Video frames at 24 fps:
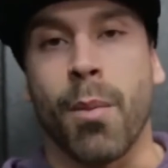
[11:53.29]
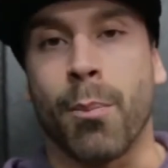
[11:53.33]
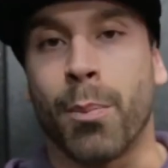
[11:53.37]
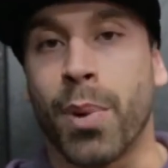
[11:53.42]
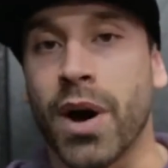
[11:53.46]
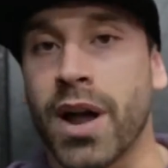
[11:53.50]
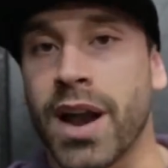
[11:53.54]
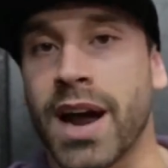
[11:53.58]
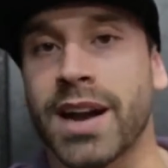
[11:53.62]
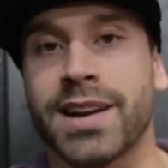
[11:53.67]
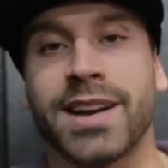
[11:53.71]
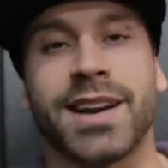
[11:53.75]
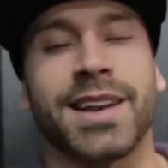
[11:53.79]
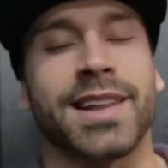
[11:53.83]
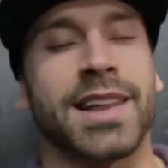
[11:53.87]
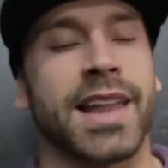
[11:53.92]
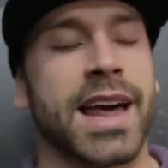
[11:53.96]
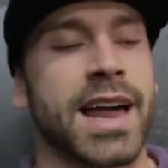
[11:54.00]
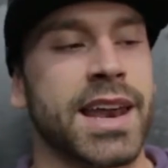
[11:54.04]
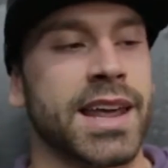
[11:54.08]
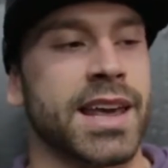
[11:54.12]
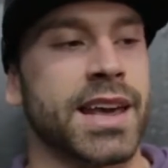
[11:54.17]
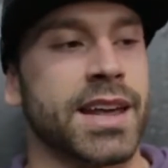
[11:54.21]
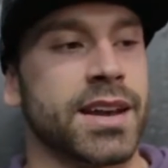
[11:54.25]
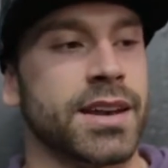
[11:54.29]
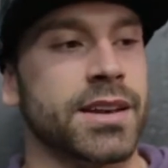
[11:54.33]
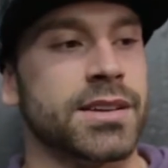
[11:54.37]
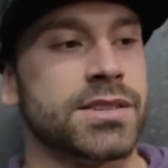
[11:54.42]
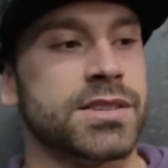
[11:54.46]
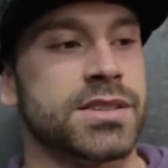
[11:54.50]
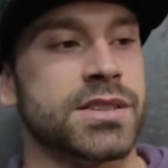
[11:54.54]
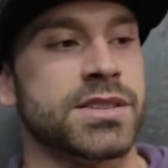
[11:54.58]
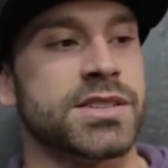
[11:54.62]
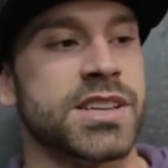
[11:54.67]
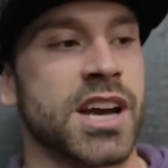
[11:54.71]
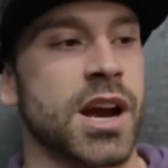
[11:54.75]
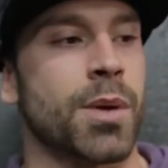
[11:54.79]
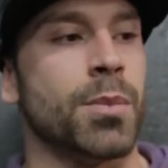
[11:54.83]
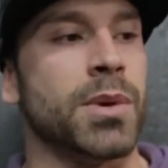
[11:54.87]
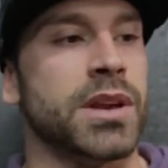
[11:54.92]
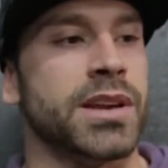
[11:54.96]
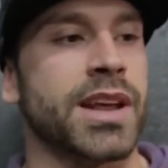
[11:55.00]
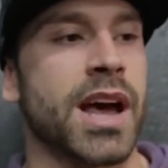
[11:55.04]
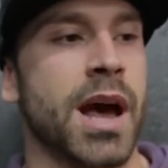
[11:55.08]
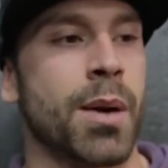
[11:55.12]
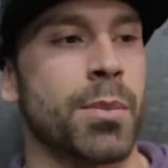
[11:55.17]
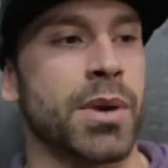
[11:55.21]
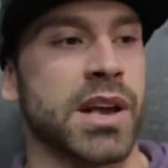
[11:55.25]
but I didn't let it tear me
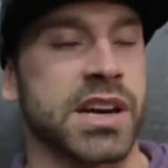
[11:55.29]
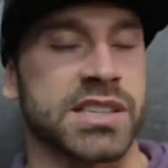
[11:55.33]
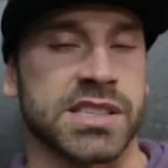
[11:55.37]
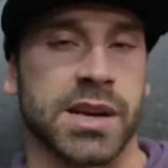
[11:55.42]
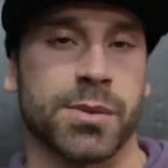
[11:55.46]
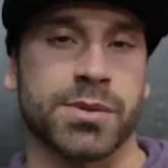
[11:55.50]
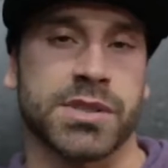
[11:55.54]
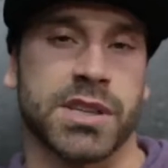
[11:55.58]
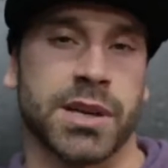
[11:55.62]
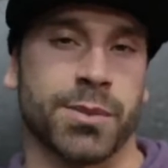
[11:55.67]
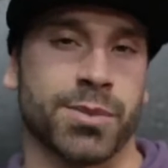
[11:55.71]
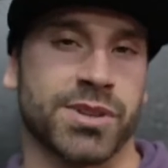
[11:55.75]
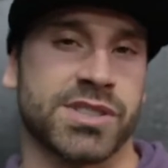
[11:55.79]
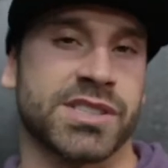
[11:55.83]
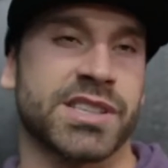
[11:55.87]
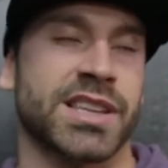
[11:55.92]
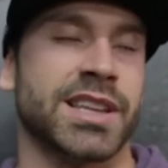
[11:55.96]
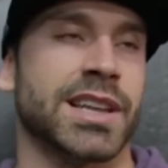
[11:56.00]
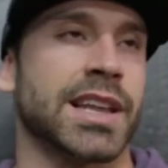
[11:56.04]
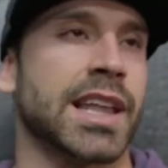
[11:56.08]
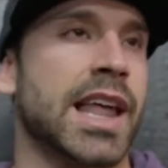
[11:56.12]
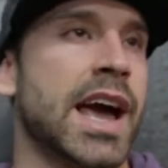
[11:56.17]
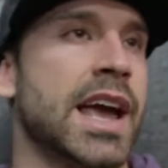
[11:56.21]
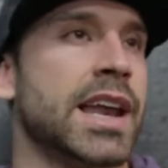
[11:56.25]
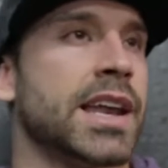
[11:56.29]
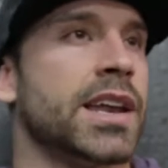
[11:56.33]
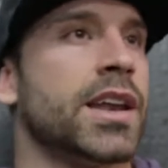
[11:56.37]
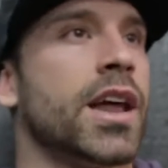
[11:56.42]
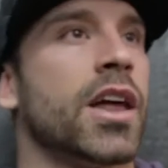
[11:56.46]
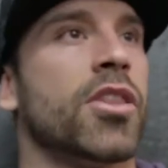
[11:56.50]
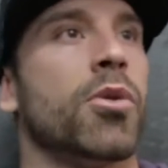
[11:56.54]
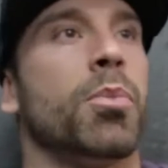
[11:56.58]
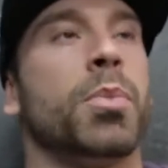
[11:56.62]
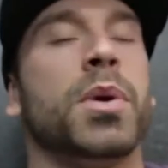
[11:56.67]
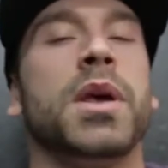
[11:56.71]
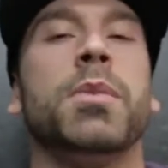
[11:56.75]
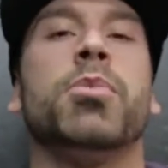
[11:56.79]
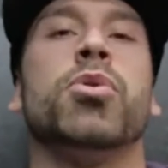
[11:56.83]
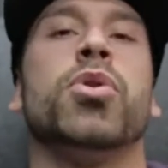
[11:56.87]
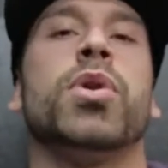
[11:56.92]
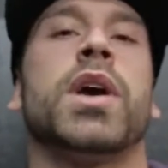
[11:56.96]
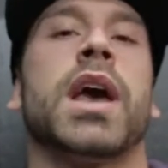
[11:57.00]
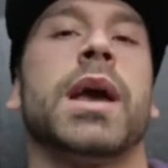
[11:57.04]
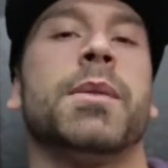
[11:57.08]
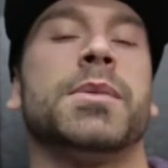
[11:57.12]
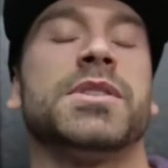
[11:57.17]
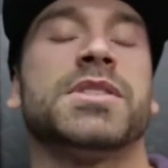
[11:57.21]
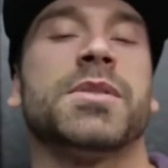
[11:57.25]
down because I was able to see the light in other people who
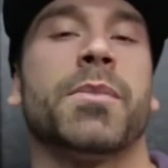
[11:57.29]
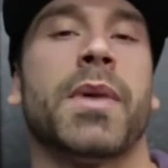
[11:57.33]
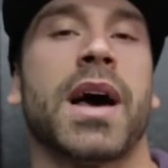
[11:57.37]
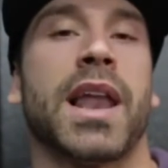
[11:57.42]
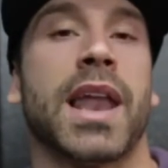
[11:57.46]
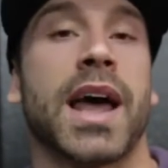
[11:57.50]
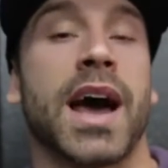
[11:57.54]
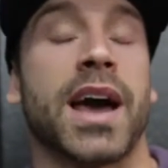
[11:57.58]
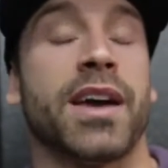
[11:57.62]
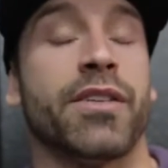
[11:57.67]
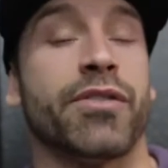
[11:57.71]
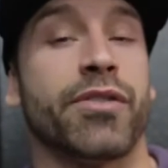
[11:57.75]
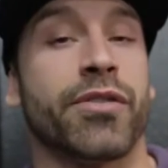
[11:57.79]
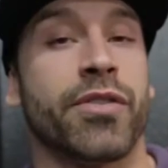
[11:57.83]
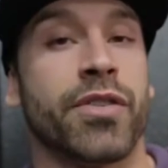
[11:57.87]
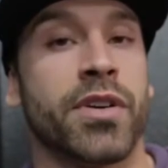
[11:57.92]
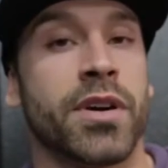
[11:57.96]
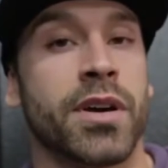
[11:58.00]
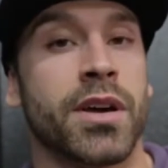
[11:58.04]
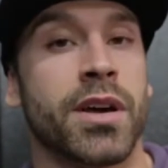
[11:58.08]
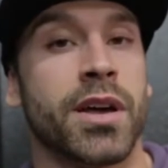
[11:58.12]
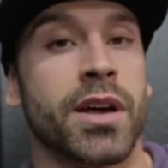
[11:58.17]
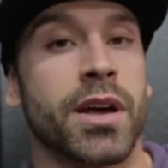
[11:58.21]
came into my life